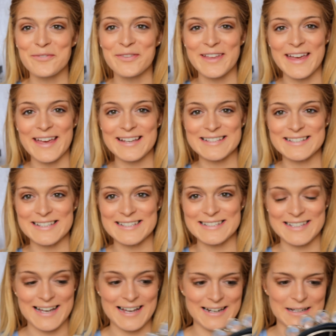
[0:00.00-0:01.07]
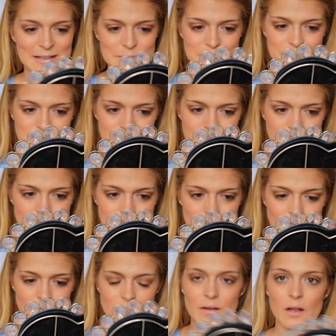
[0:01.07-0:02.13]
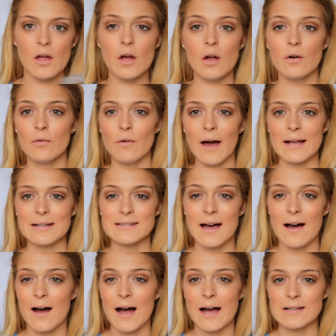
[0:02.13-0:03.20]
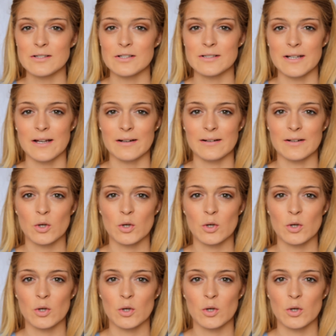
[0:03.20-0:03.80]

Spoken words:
the excess color. Right, our eyes are done.